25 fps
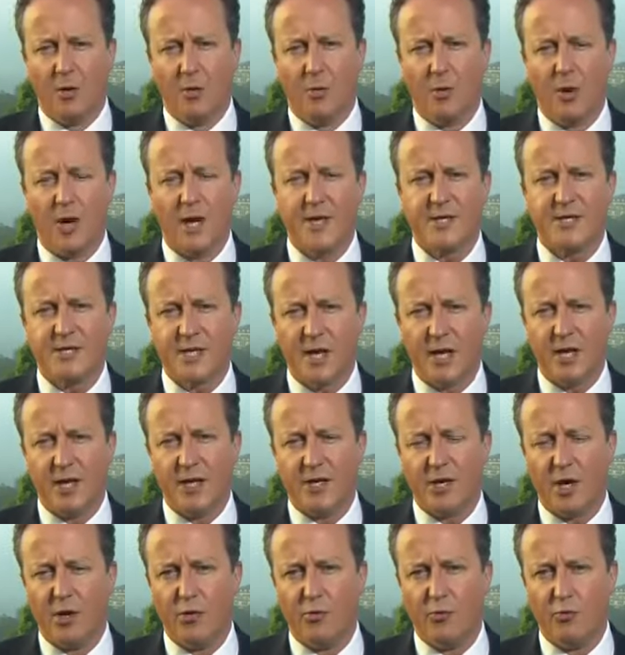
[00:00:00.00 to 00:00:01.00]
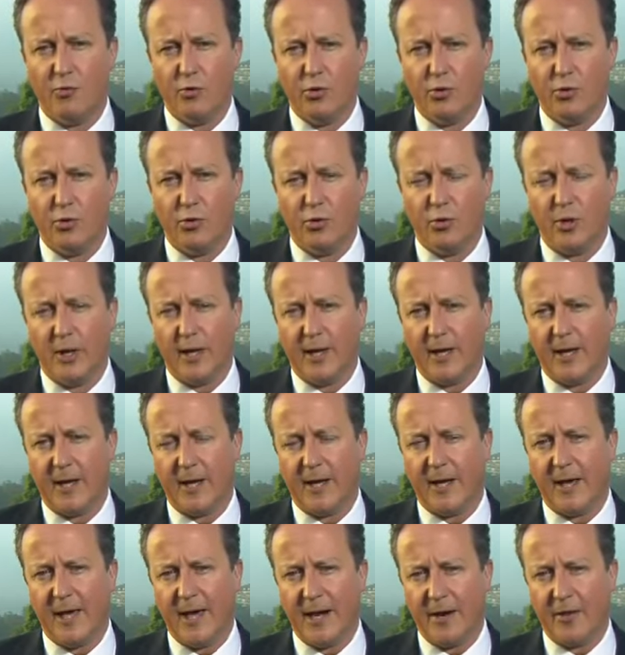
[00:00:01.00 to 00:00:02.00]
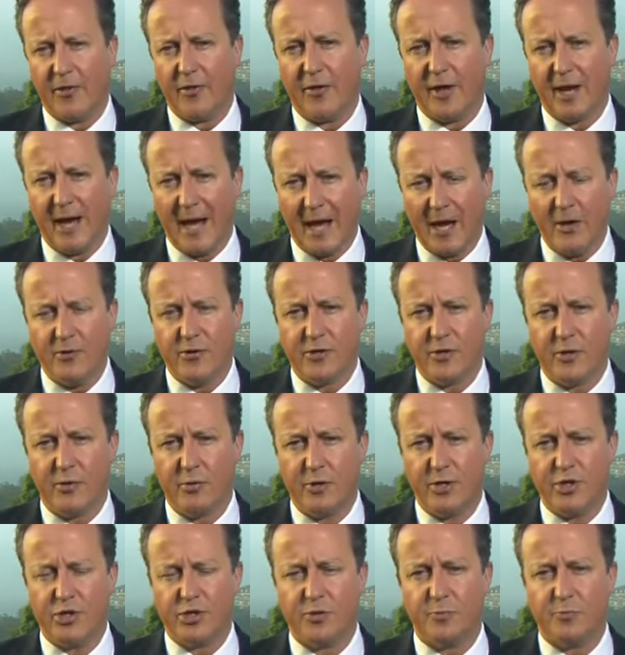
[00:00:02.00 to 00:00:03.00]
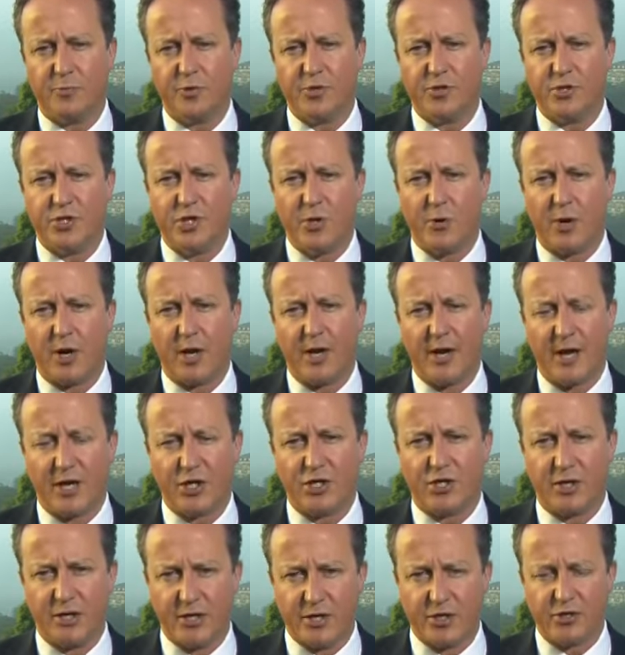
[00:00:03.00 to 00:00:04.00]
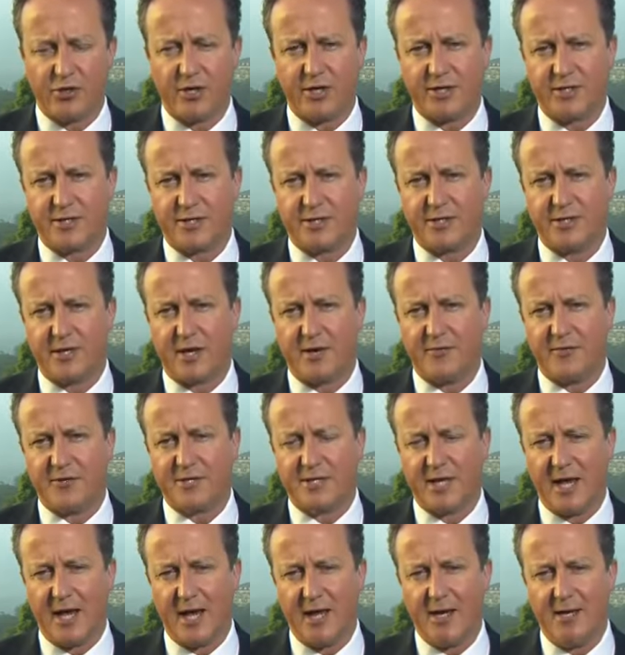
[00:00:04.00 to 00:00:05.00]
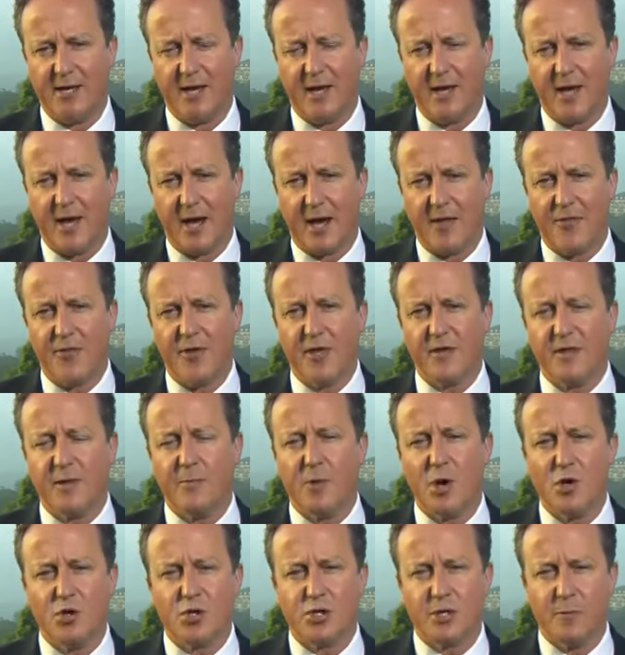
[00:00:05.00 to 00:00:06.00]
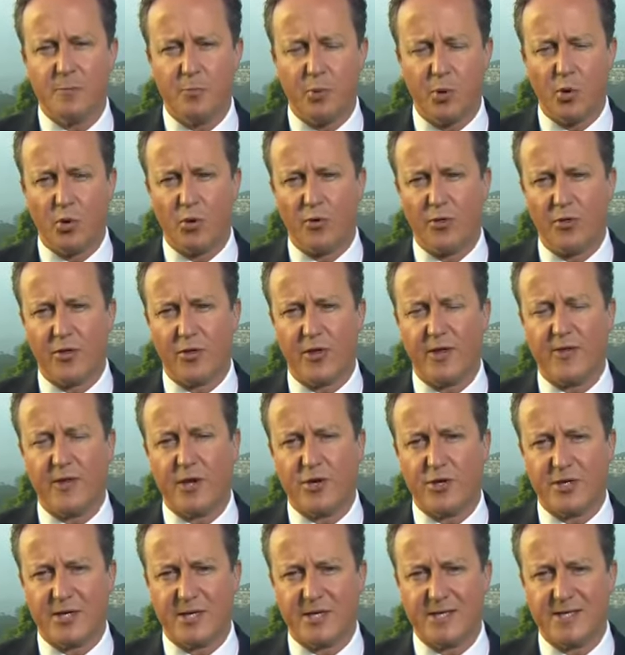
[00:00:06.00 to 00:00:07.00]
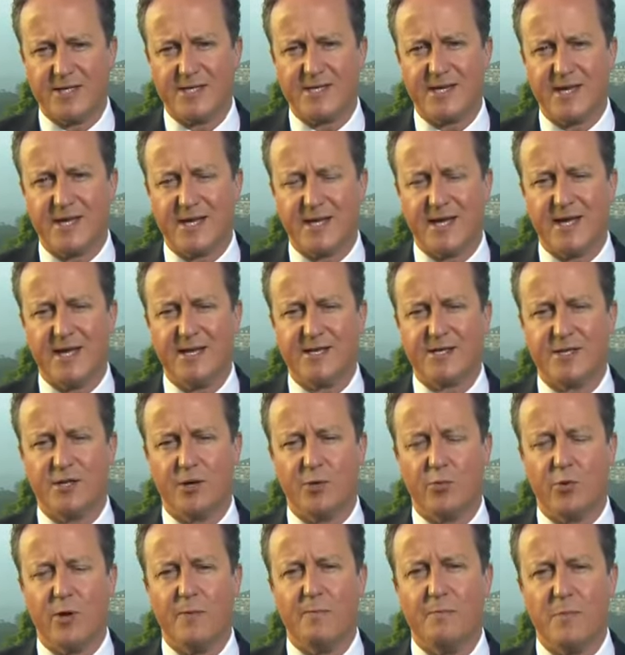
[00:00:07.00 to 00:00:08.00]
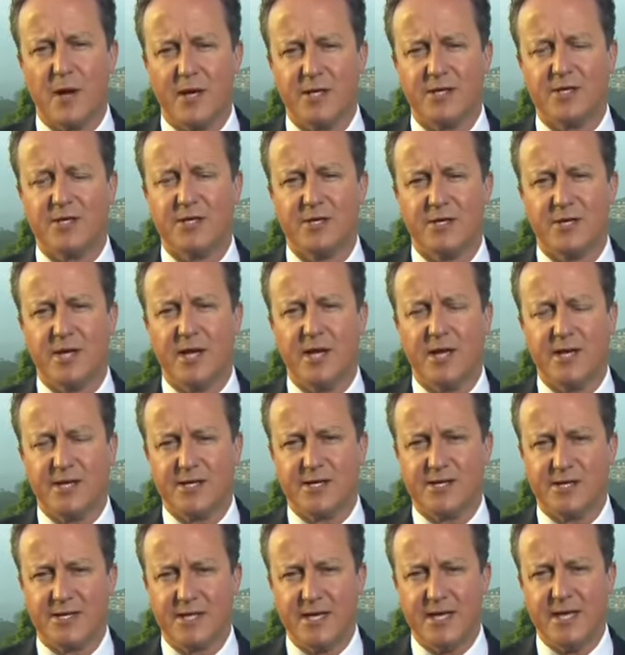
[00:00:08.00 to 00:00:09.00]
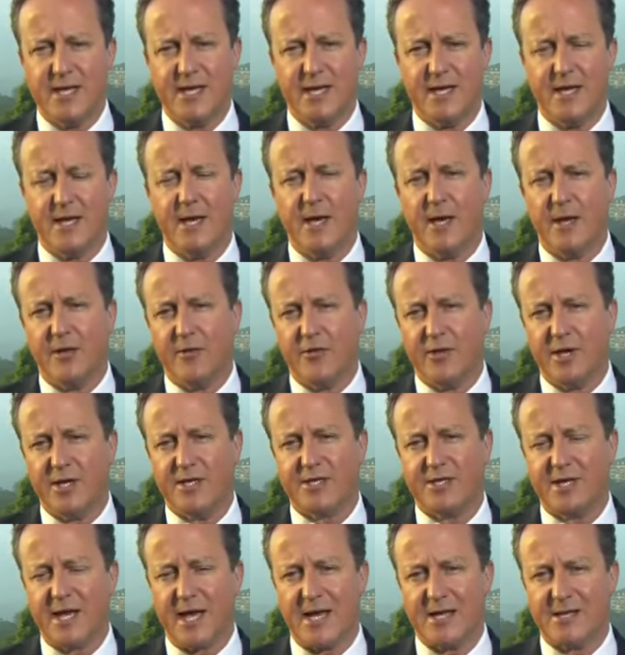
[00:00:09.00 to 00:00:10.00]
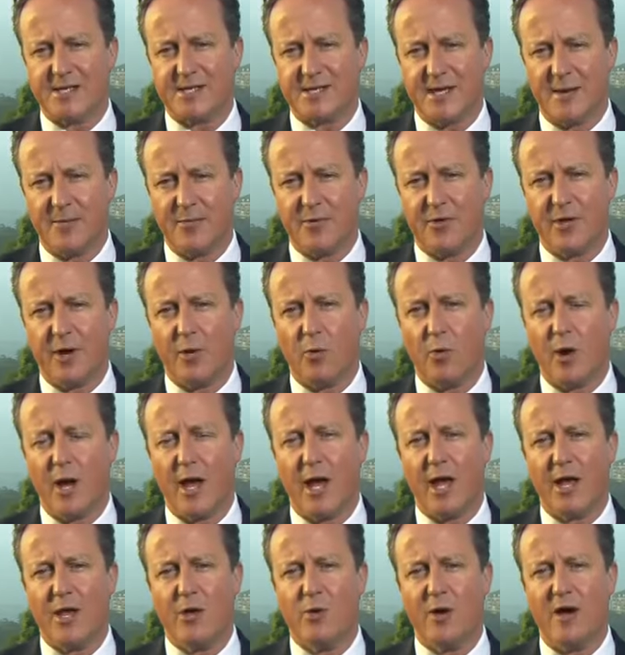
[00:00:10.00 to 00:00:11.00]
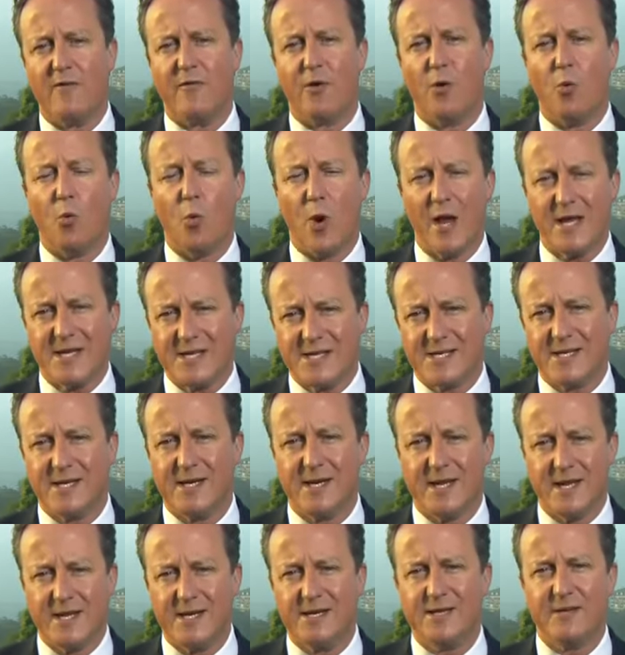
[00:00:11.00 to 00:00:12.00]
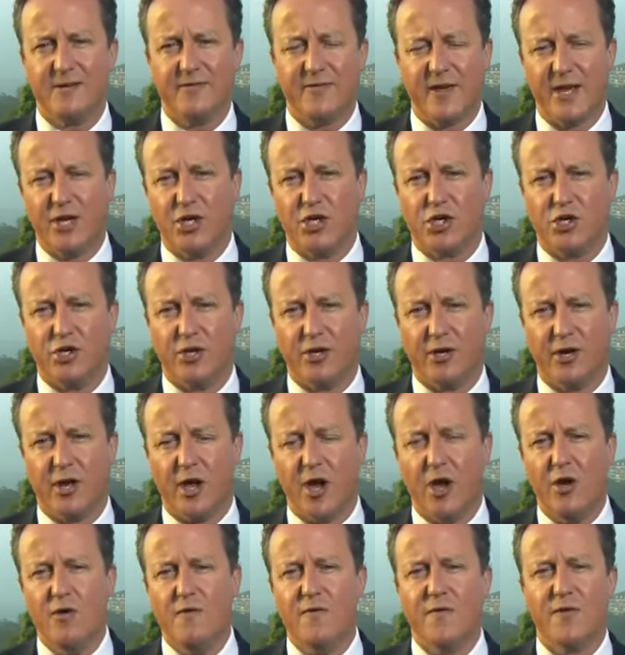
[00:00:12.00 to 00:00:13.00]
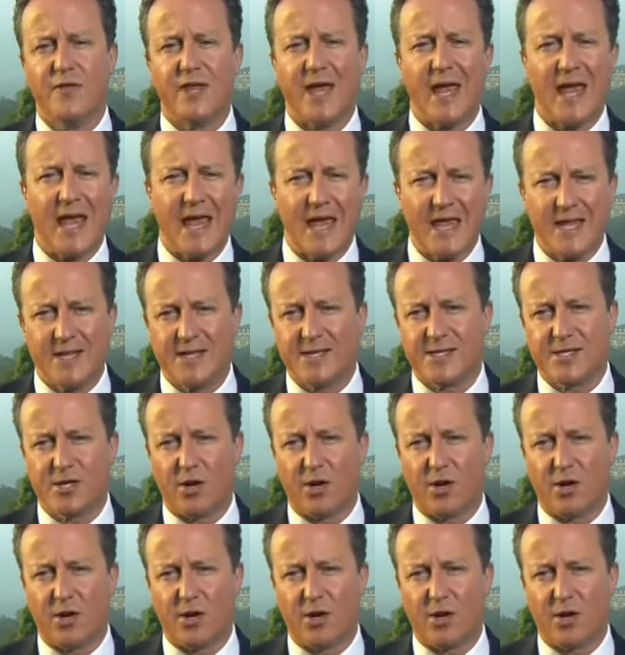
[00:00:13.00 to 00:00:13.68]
Well, I certainly don't rule uh, anything out. We should pursue our national interest, as I've said. I think the most important thing, though, to consider is that we mustn't see this as something where you have a Western intervention over the heads